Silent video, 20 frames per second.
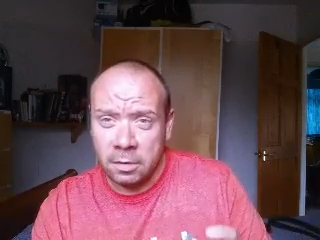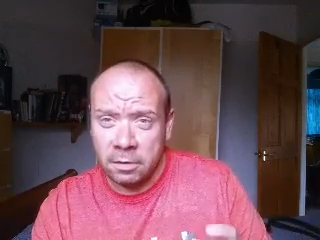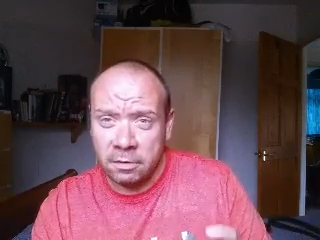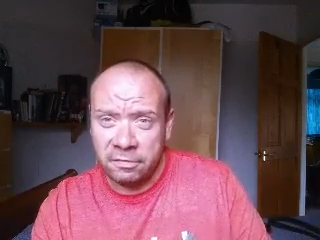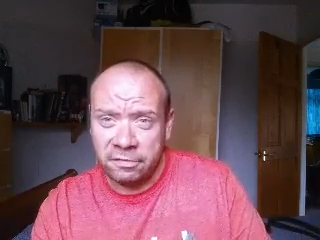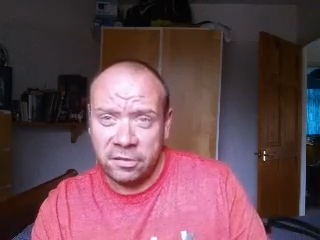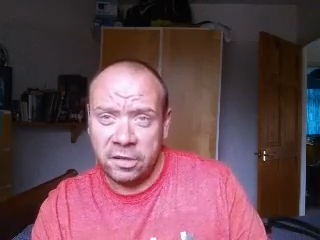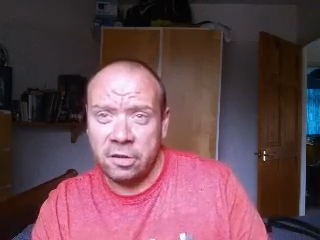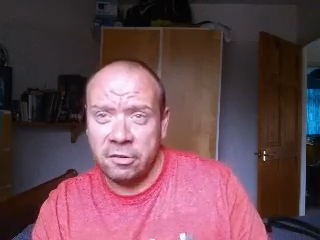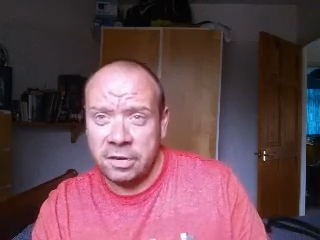the
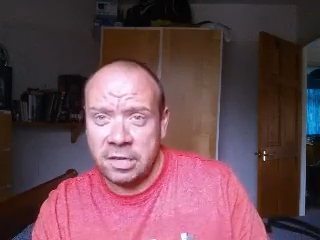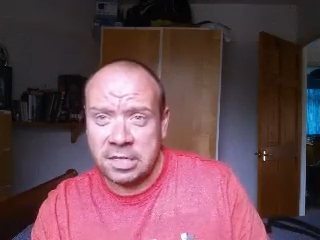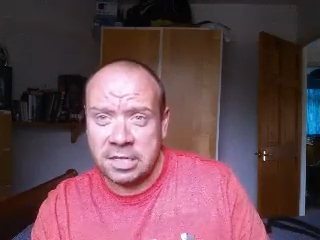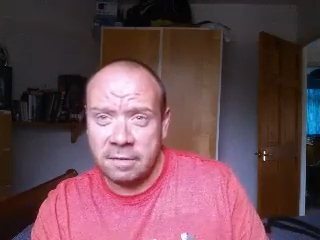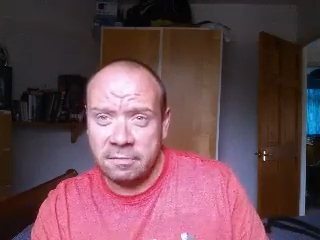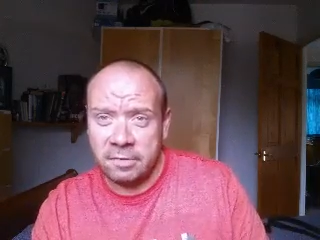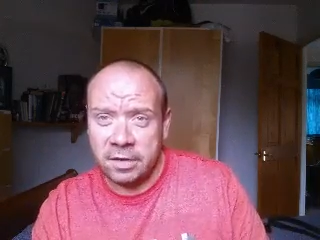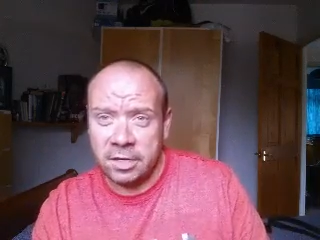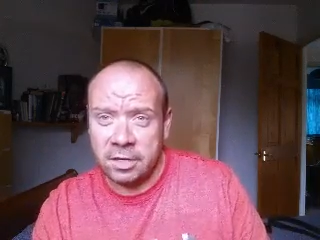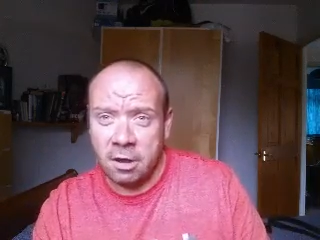Fury
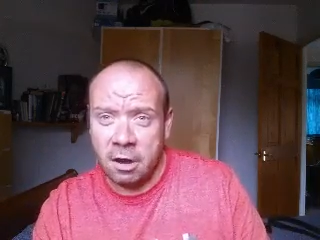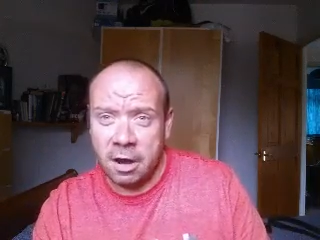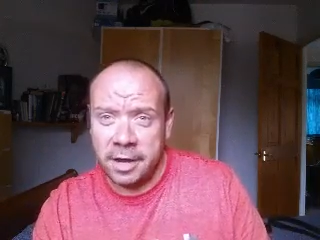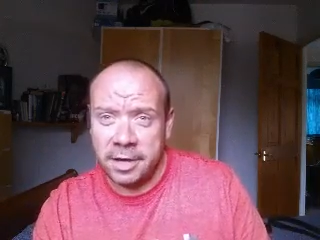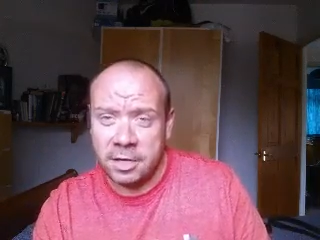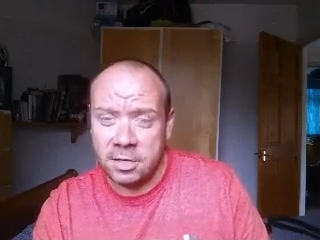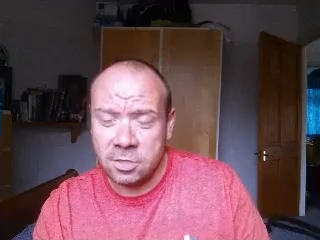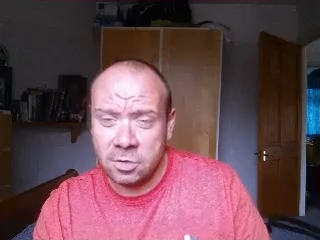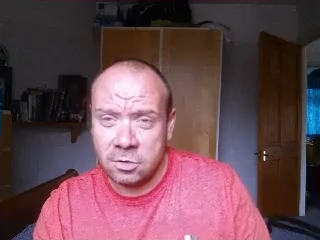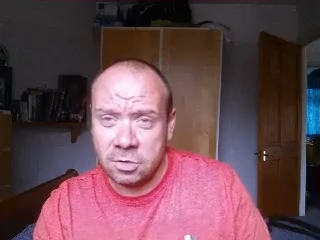
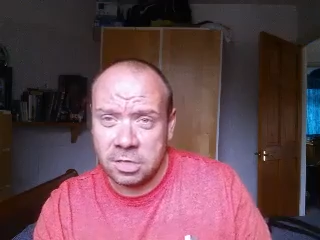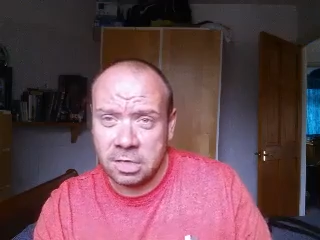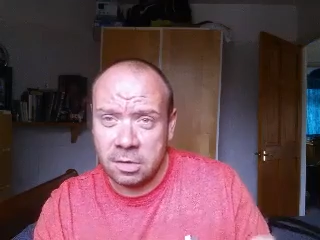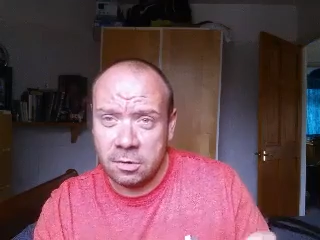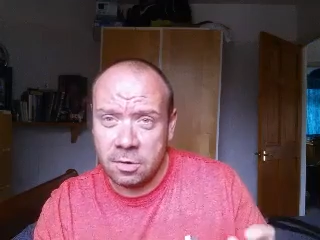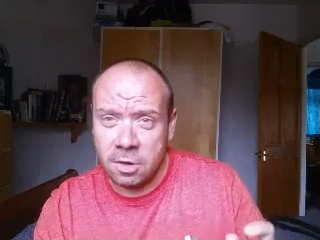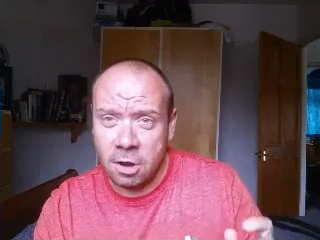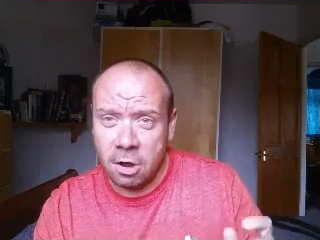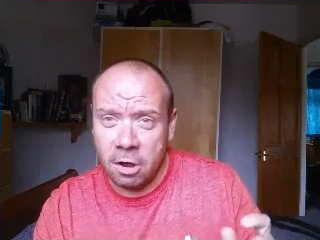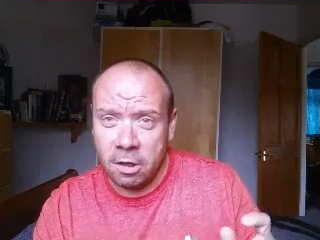79 has
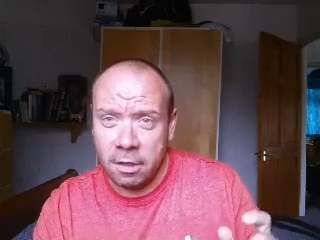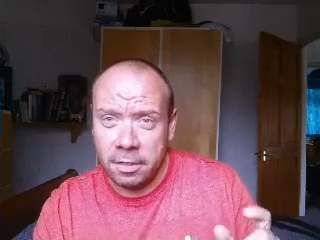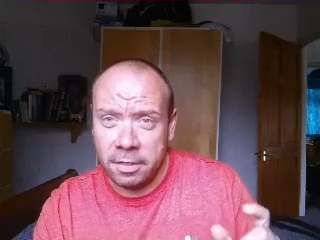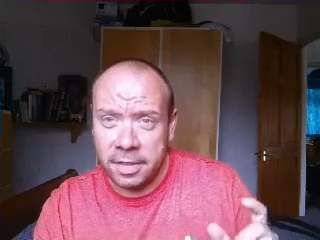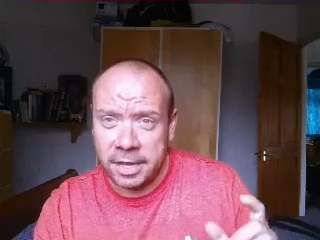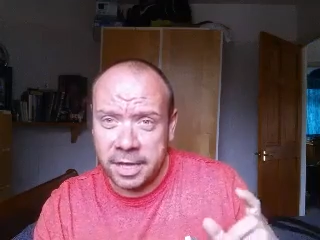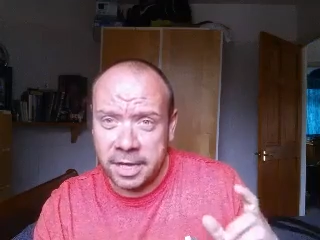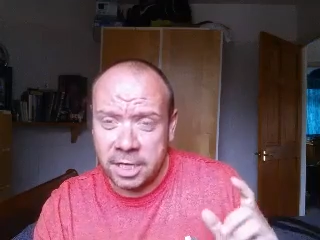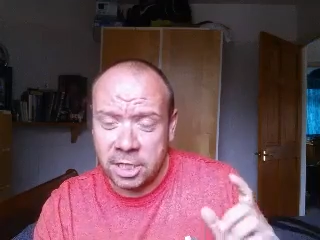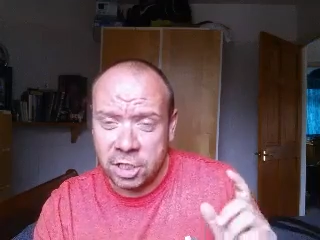also got
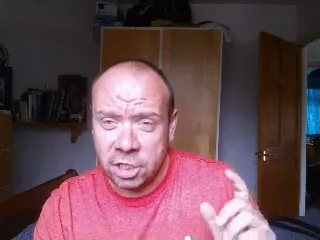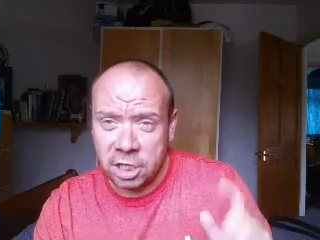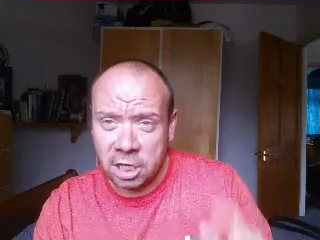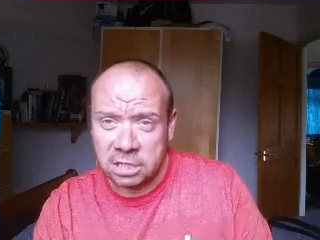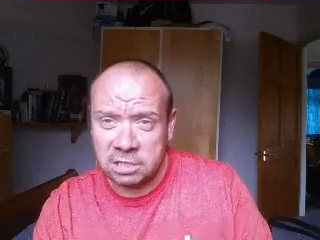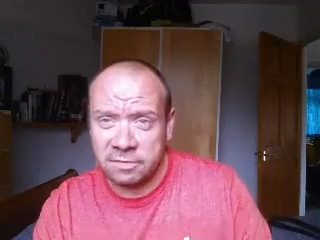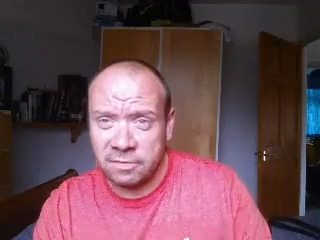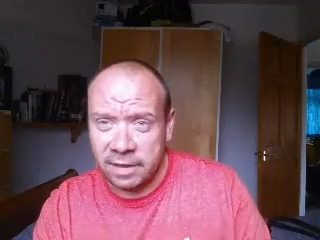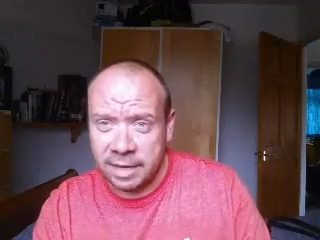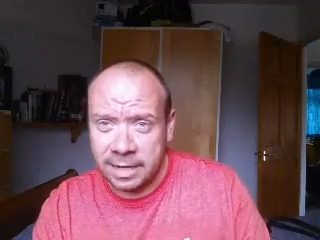the
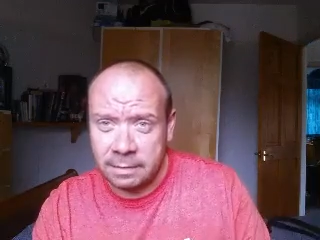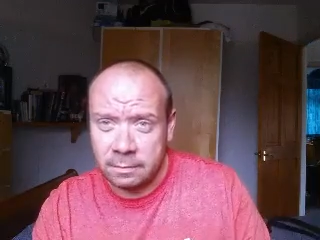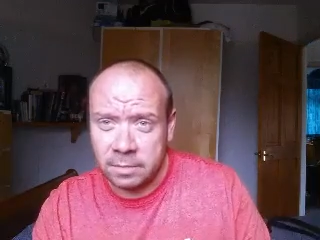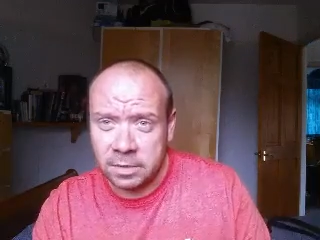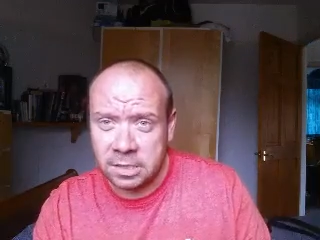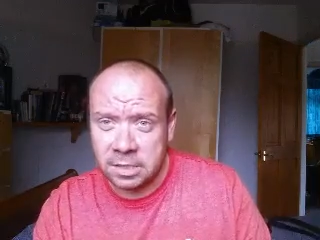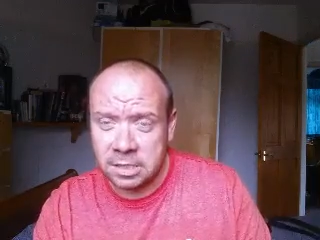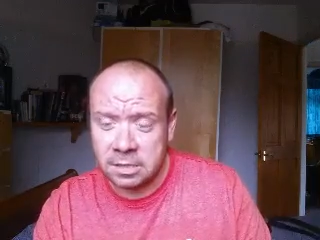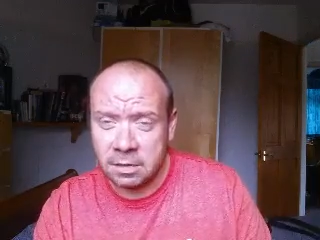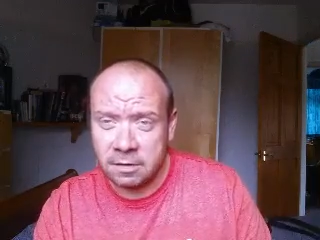Just
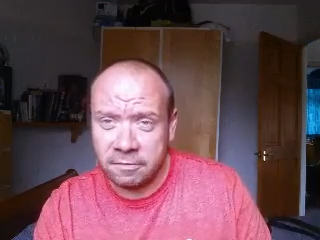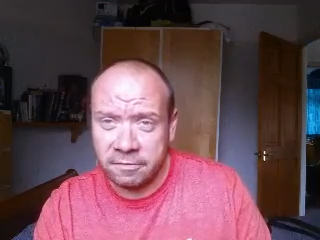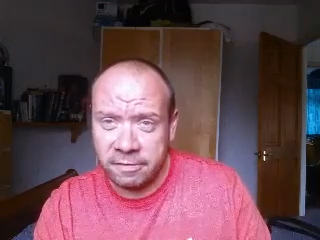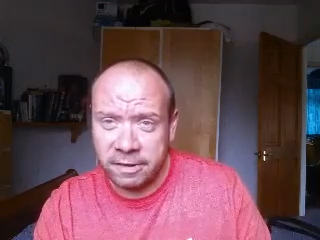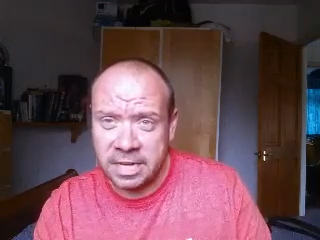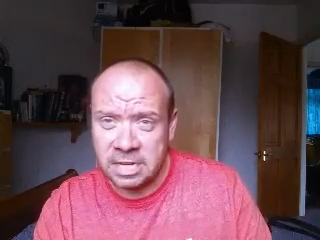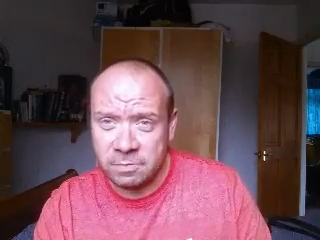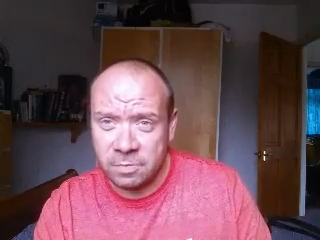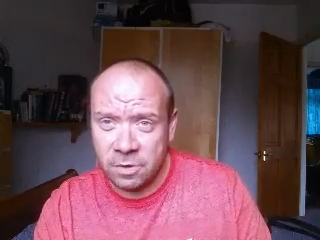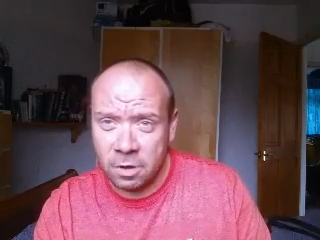Vapes
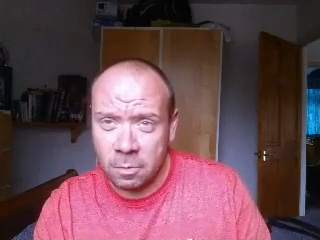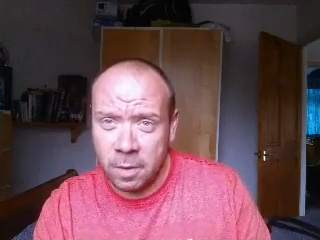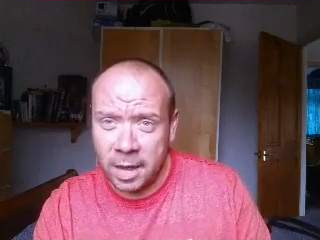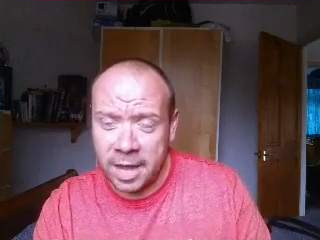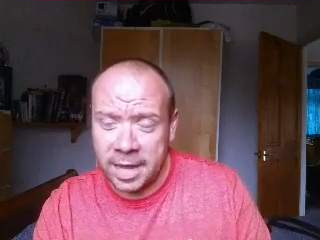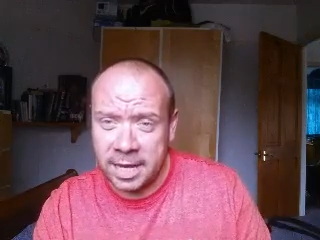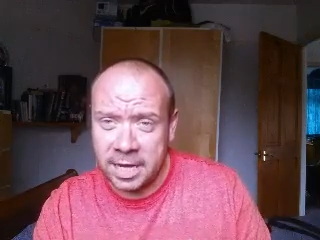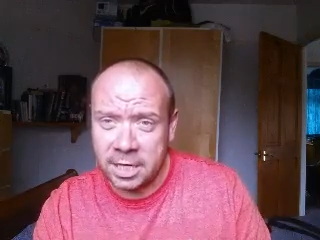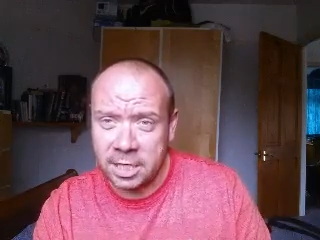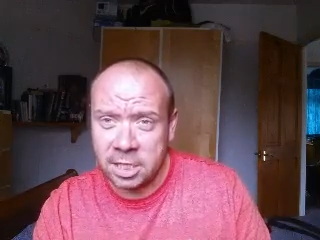Facebook
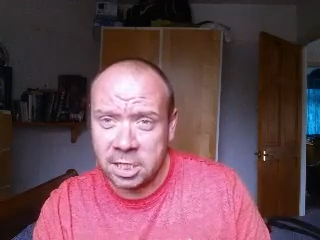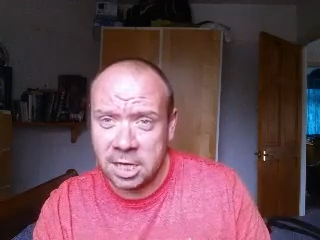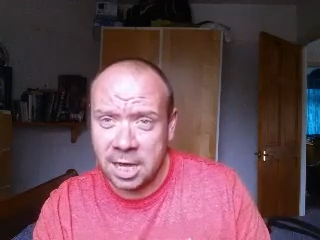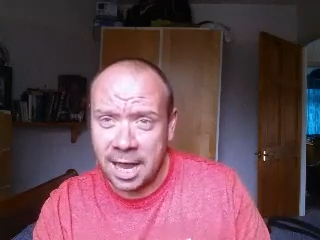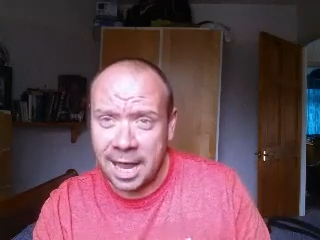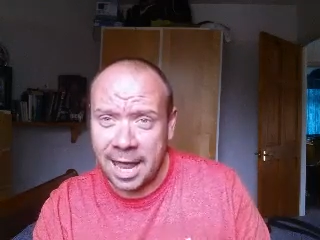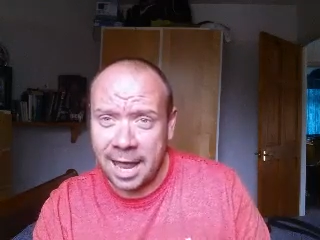page,